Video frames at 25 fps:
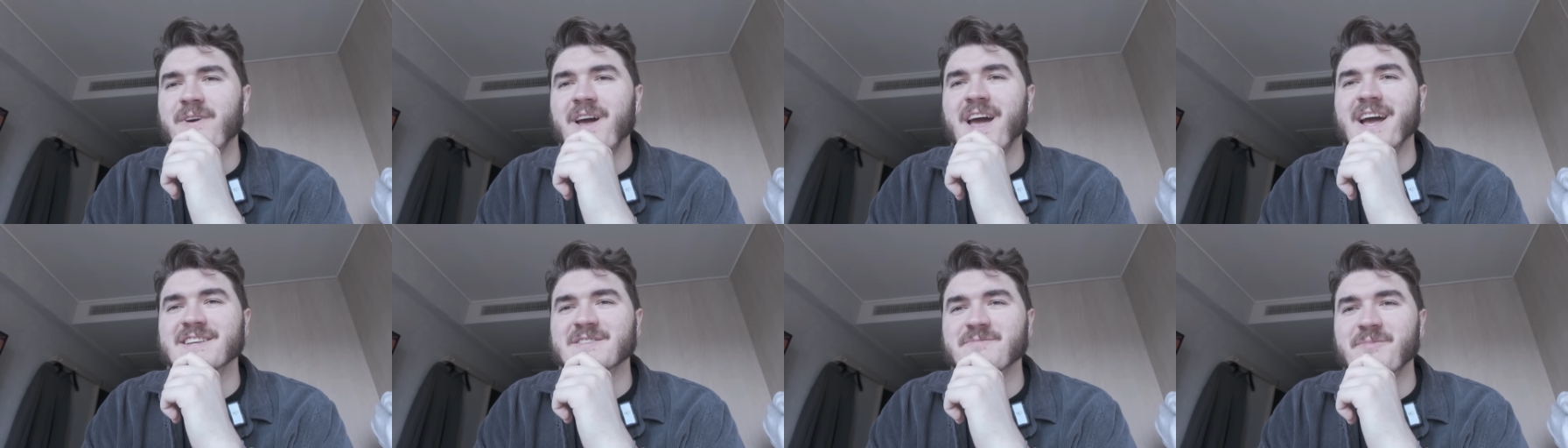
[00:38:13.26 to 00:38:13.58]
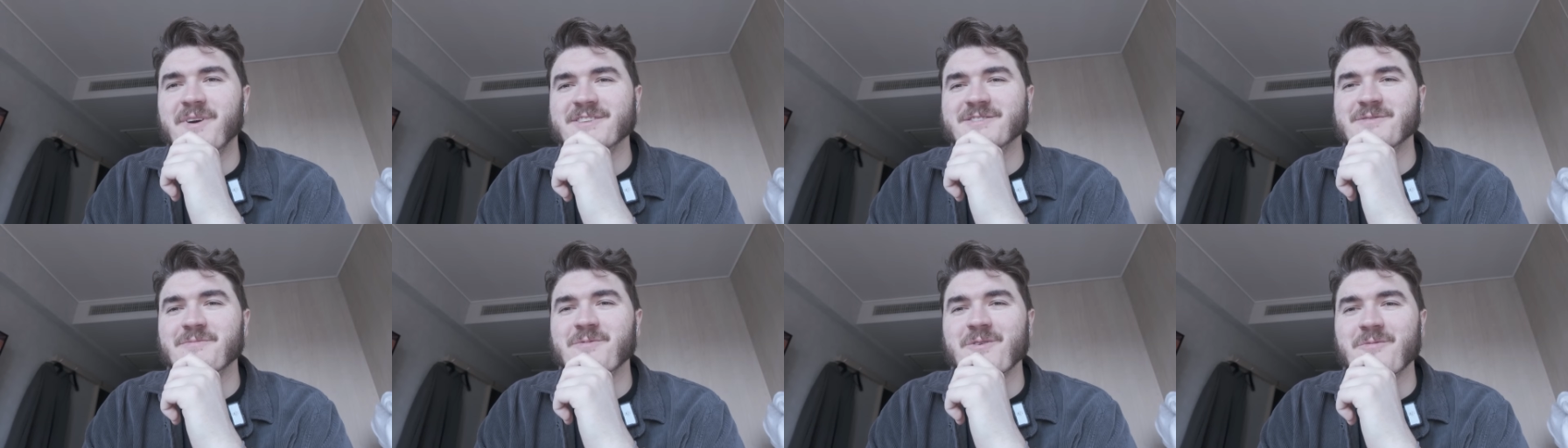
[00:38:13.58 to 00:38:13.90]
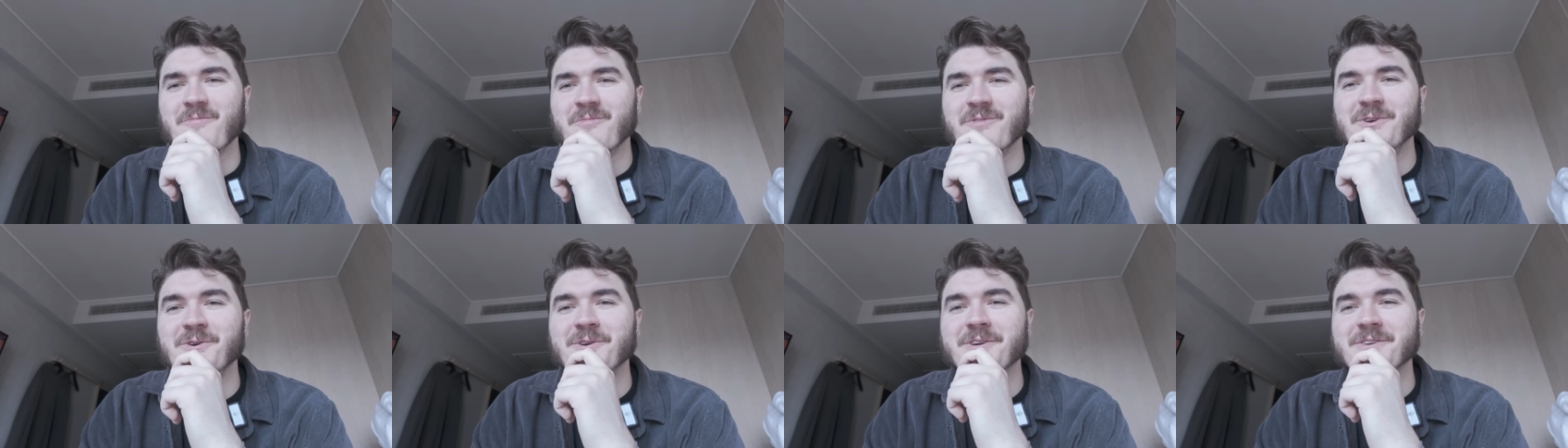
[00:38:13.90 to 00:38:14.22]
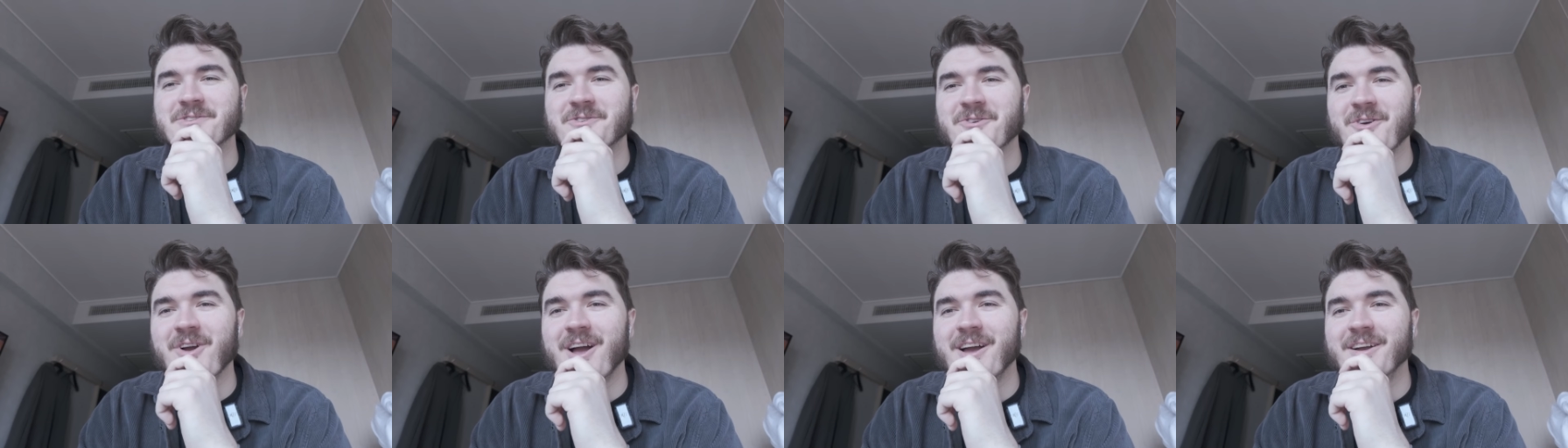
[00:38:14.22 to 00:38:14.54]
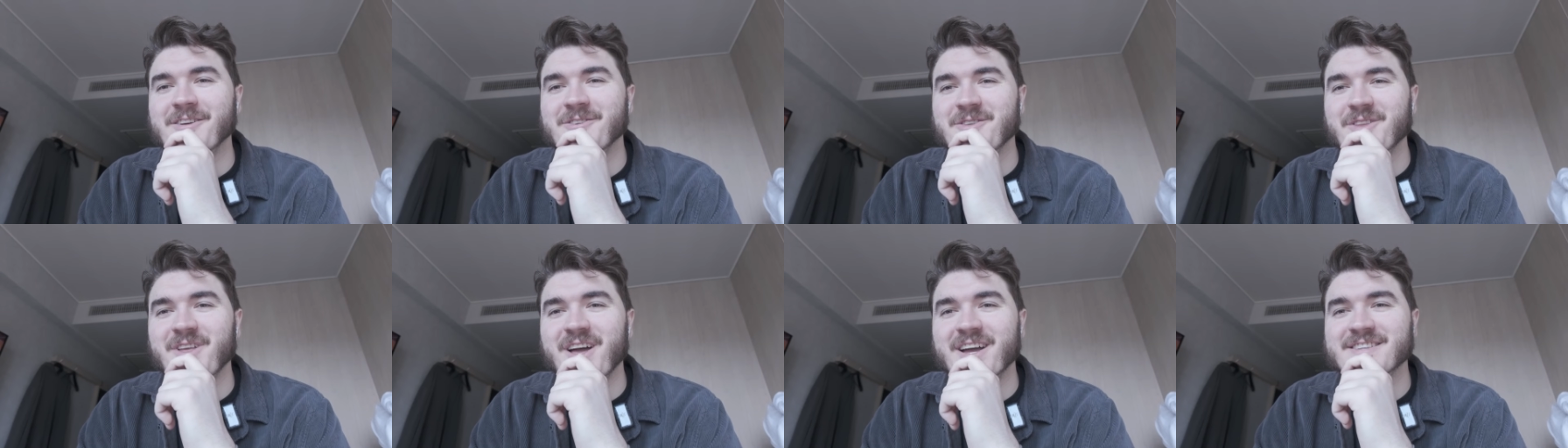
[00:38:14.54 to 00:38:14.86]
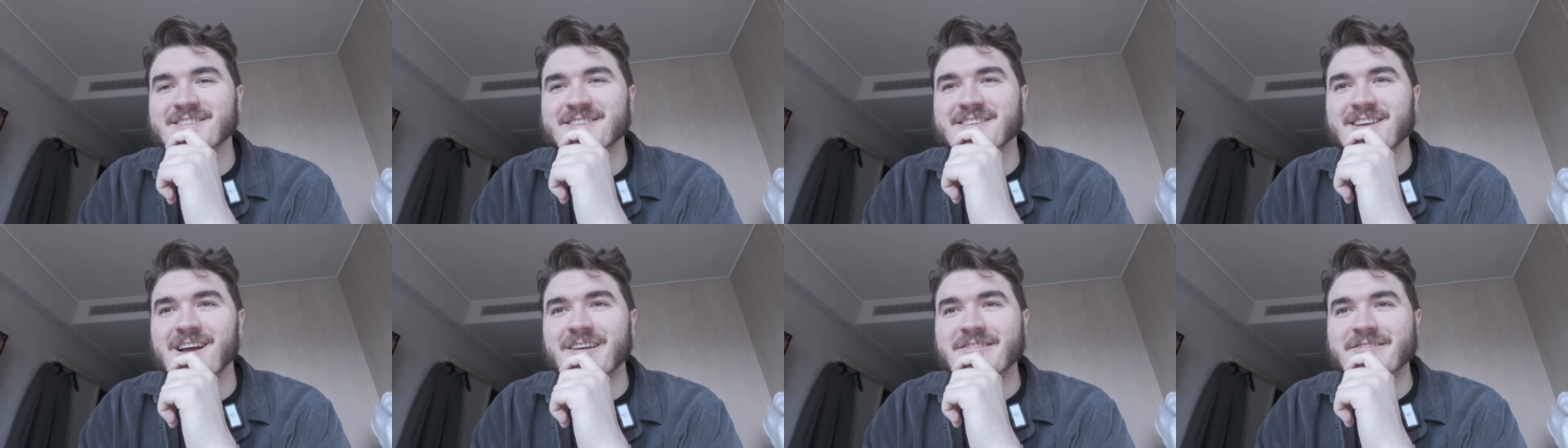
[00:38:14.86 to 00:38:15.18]
facts about the Bermuda Triangle
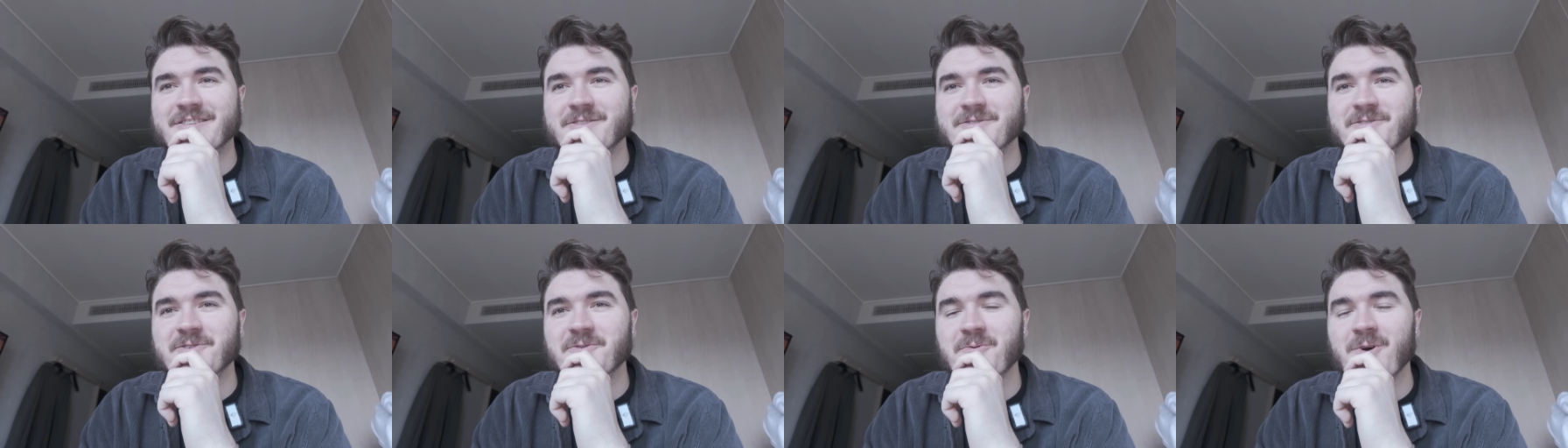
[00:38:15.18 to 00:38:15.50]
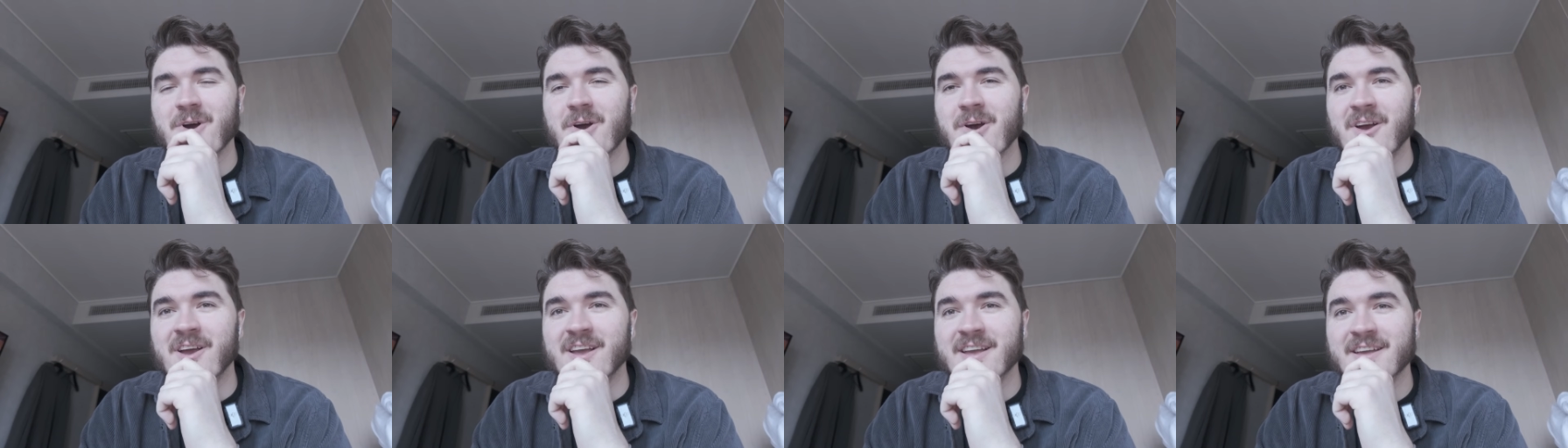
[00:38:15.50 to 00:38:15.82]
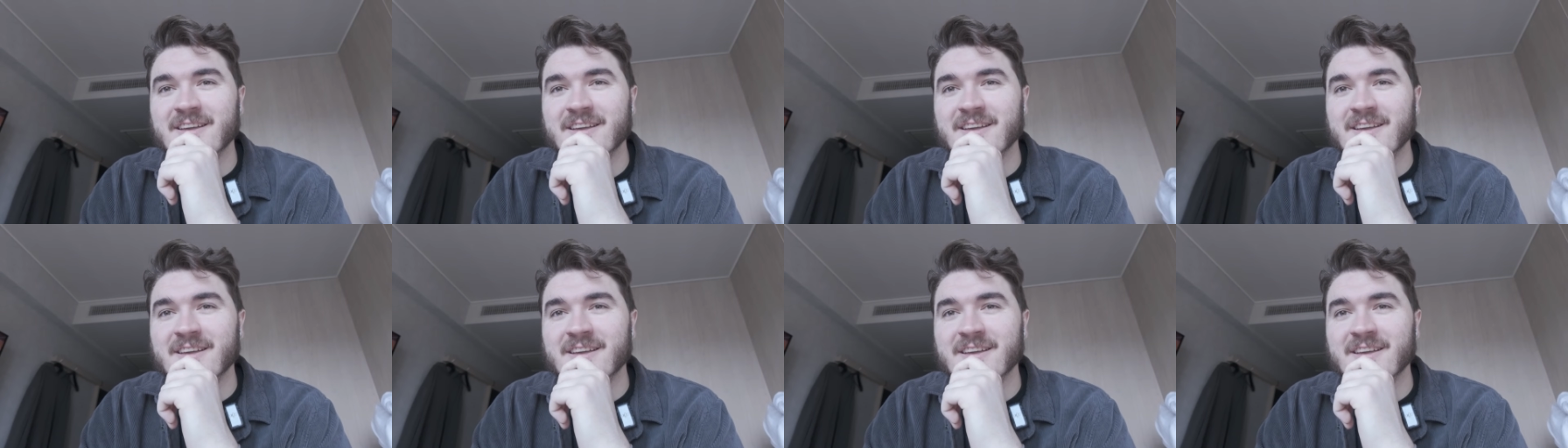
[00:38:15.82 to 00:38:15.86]
next time. Don't you worry.